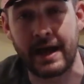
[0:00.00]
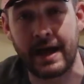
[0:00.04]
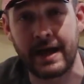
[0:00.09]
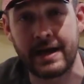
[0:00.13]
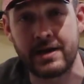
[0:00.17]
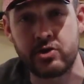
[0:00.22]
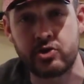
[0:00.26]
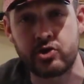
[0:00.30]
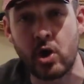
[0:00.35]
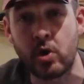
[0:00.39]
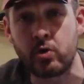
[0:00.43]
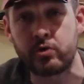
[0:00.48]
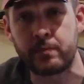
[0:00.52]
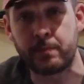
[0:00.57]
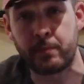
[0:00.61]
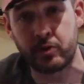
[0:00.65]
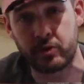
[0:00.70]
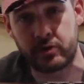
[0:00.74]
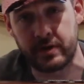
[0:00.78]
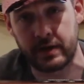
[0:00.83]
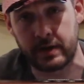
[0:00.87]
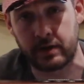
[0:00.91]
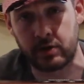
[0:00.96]
I don't
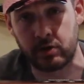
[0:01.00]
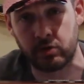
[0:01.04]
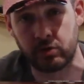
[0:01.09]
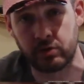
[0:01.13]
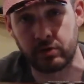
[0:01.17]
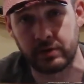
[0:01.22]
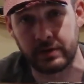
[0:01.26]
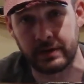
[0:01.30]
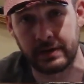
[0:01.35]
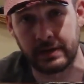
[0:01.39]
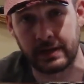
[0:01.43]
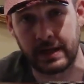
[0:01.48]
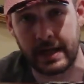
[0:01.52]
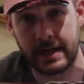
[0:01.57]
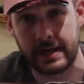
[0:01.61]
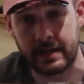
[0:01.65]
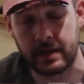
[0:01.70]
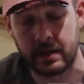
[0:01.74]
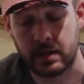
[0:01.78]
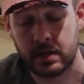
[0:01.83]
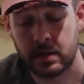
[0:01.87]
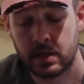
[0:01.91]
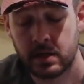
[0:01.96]
particularly
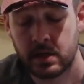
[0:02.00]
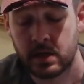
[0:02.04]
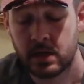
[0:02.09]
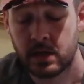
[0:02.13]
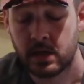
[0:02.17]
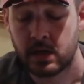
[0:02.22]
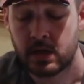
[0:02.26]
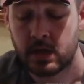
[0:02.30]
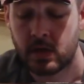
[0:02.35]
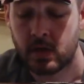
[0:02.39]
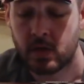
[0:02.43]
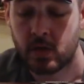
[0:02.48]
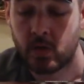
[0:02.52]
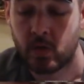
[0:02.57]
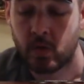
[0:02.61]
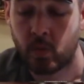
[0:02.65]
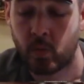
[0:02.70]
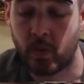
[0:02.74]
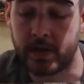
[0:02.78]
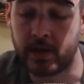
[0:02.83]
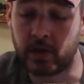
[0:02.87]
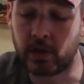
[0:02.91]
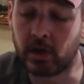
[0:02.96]
like.
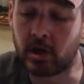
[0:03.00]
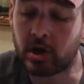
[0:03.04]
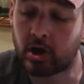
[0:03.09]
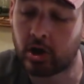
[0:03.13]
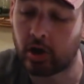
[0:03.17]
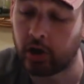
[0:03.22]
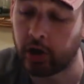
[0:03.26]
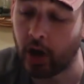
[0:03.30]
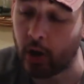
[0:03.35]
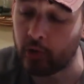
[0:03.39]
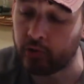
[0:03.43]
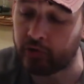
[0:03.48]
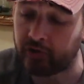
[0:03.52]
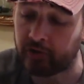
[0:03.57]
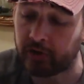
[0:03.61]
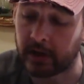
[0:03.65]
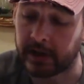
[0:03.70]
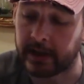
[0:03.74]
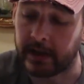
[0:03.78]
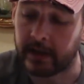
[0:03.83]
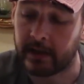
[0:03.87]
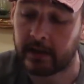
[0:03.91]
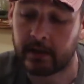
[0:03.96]
When you look closely